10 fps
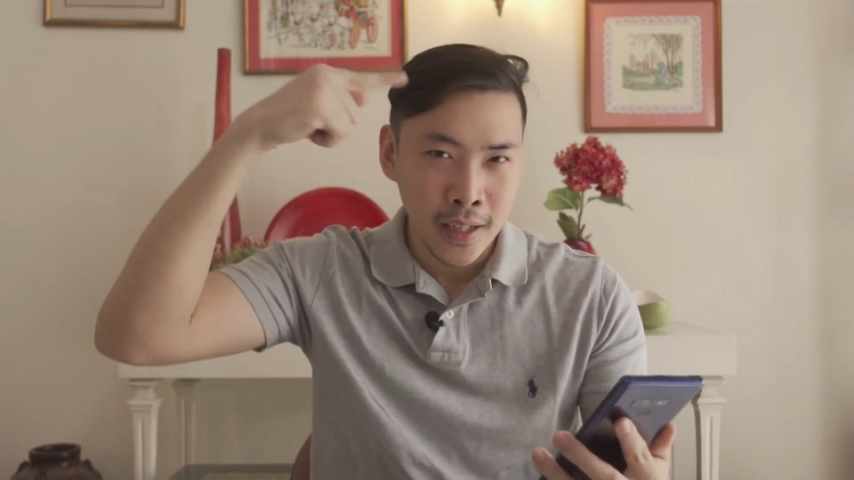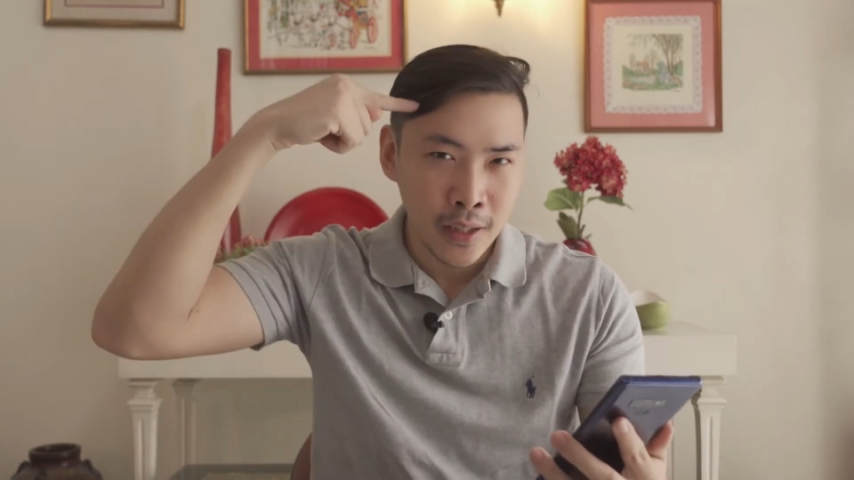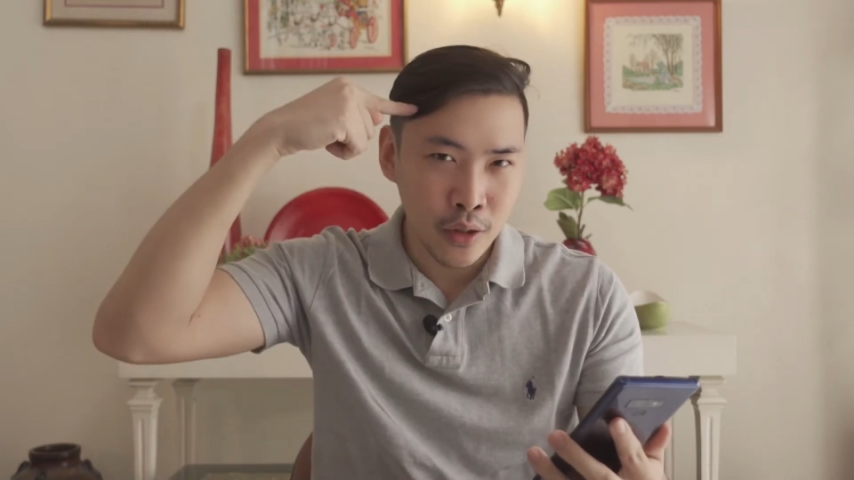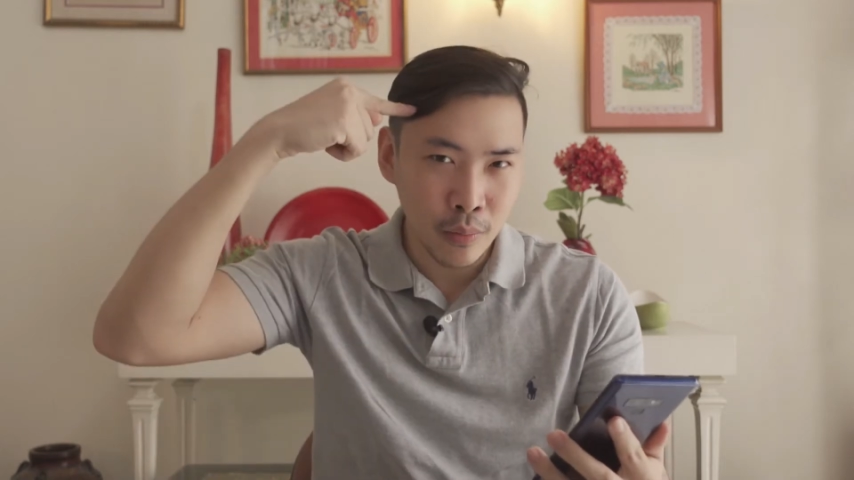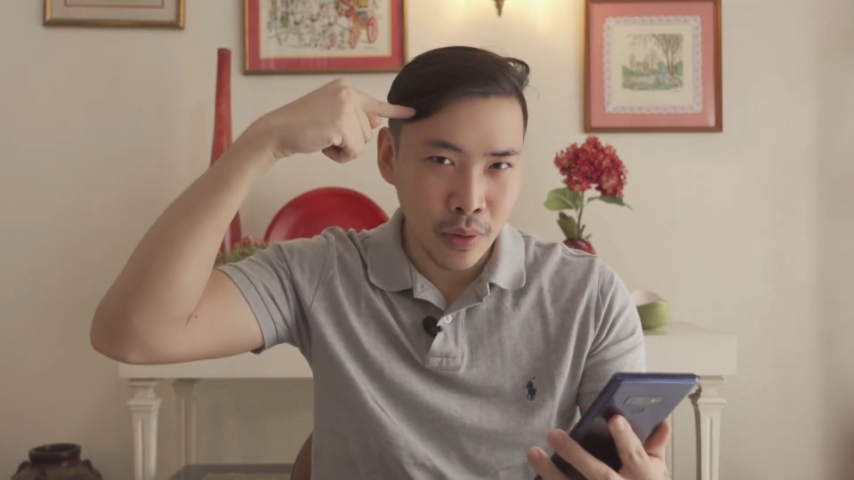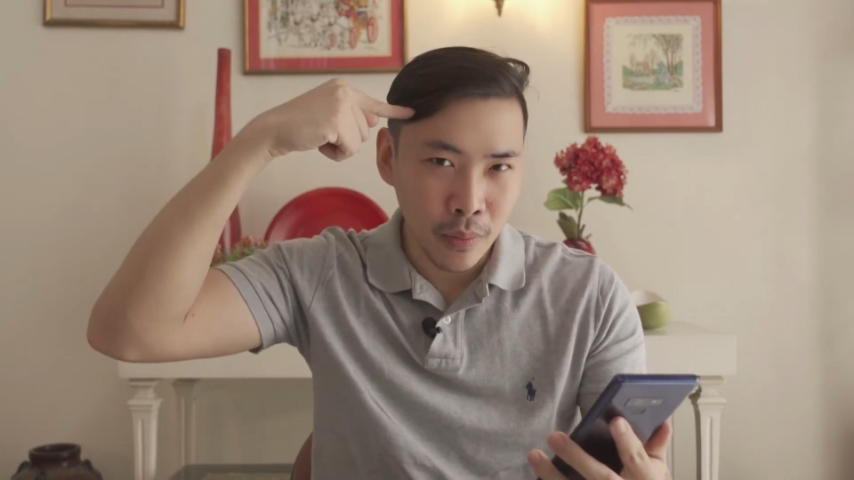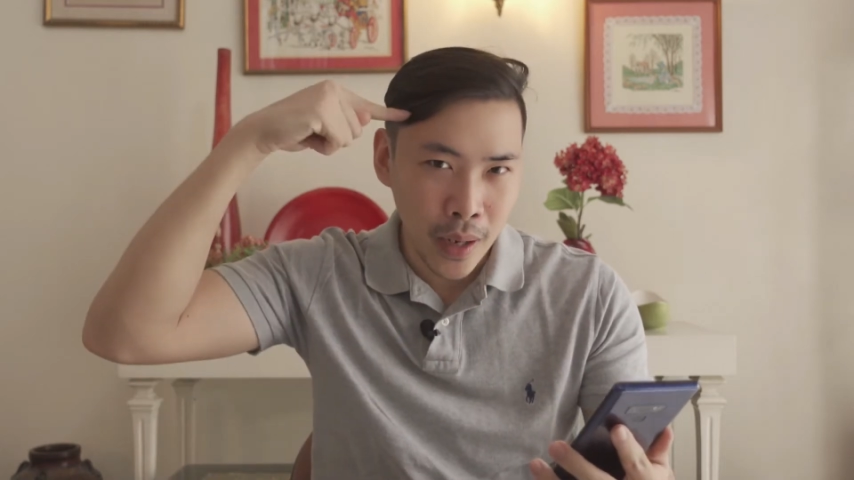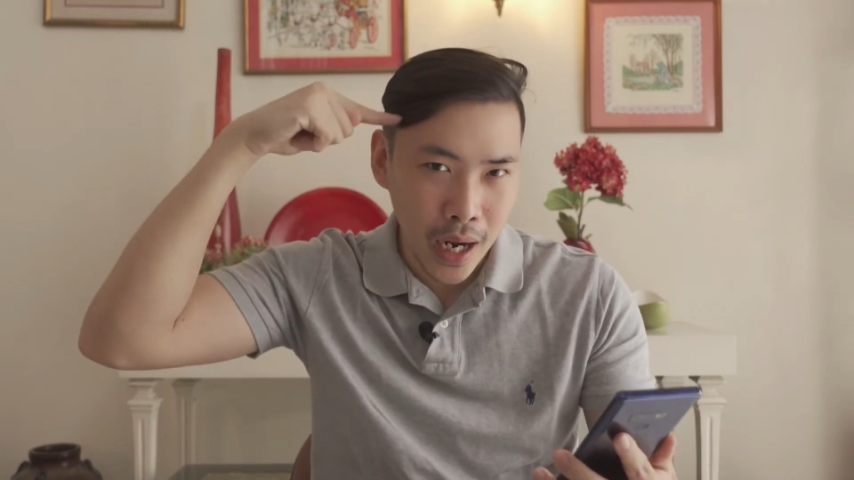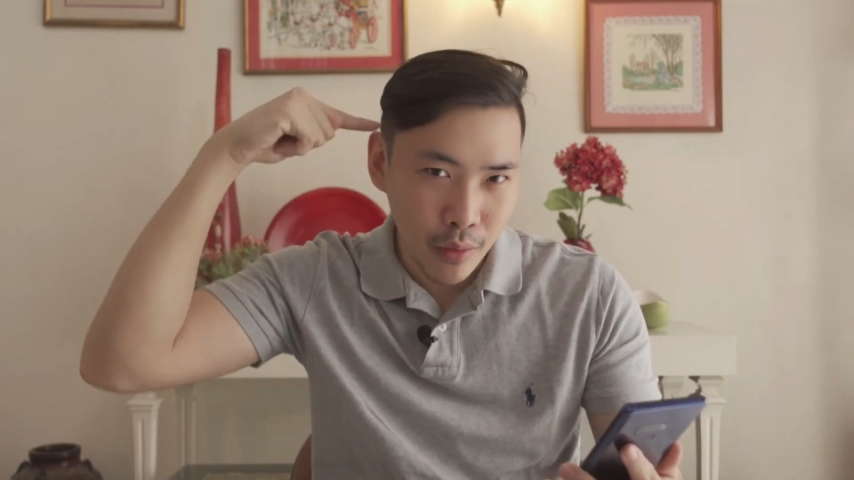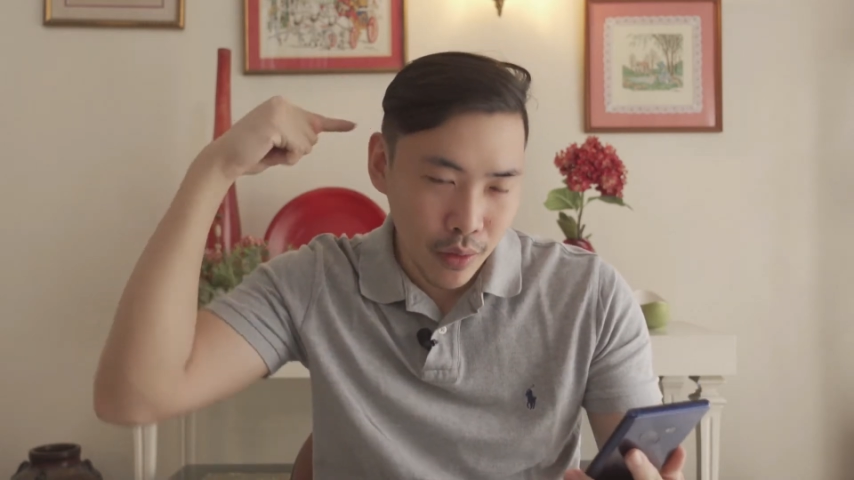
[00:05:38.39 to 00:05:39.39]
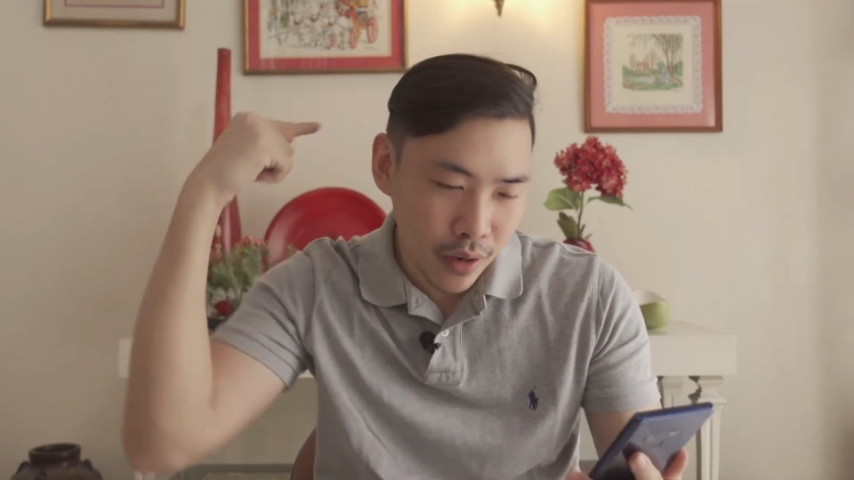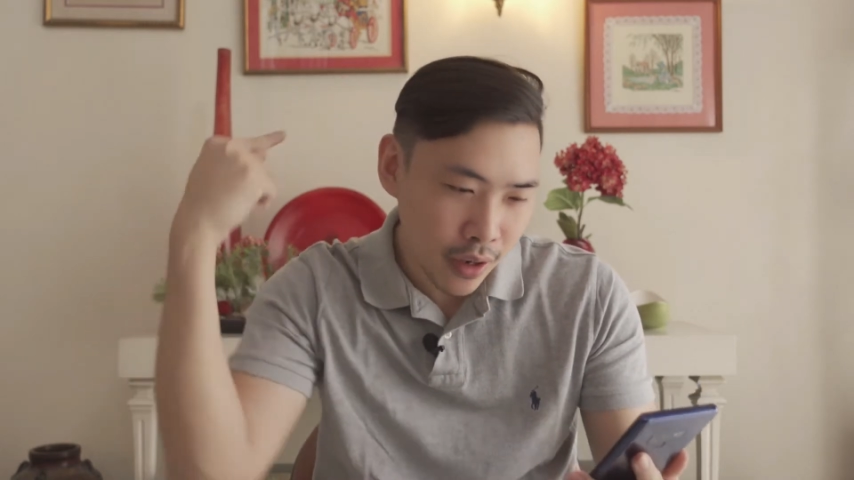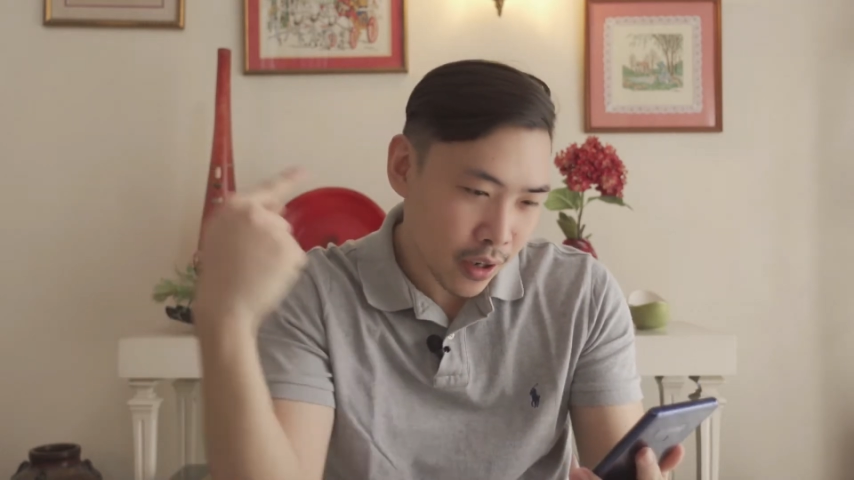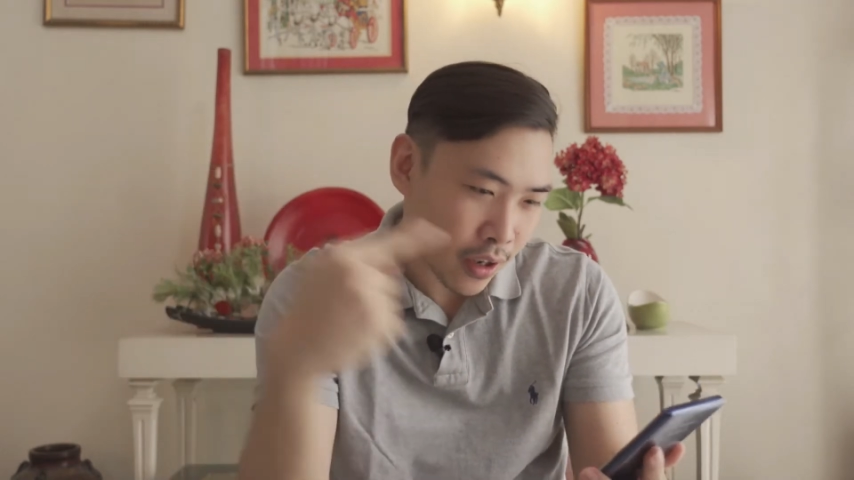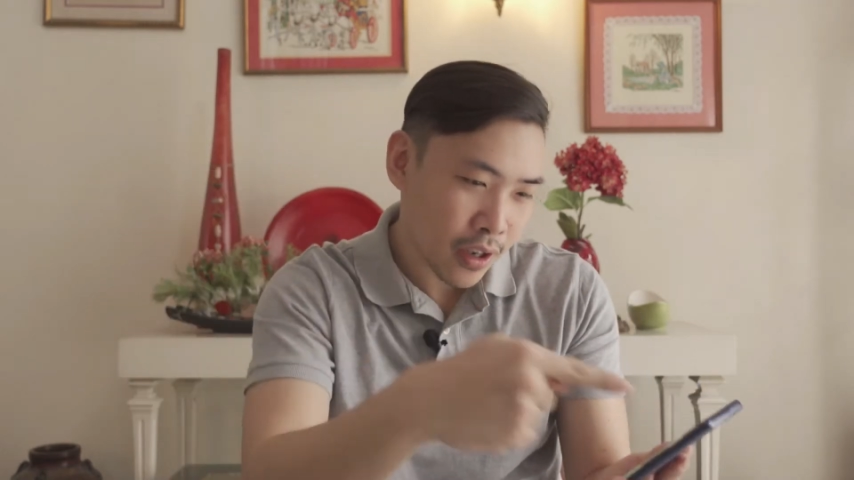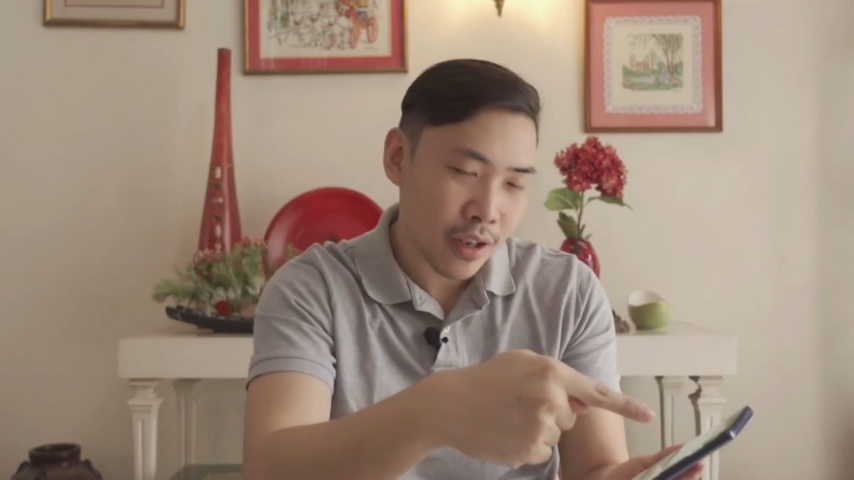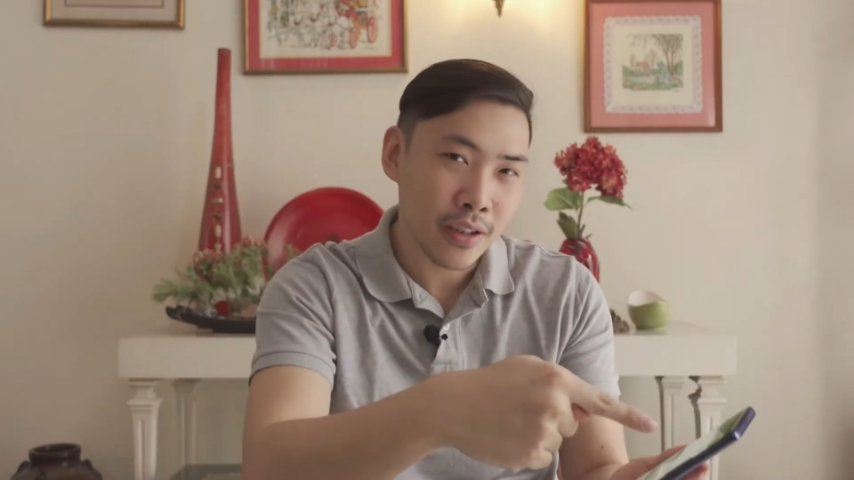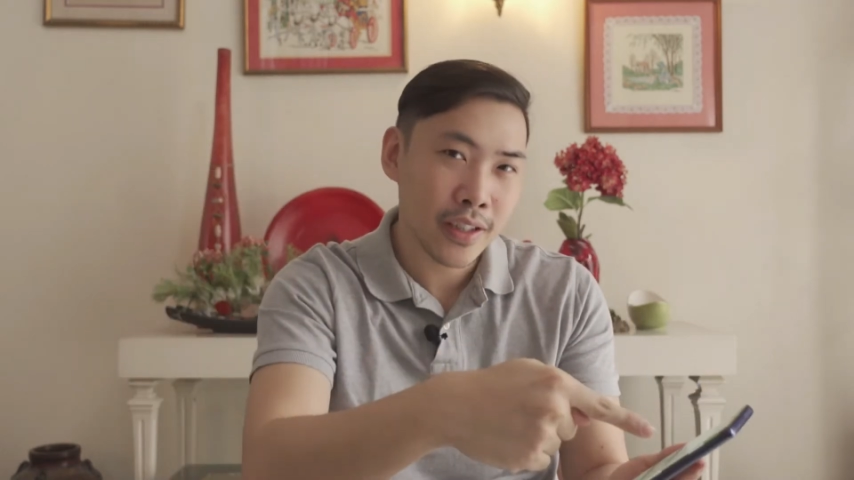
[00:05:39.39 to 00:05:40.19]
superpower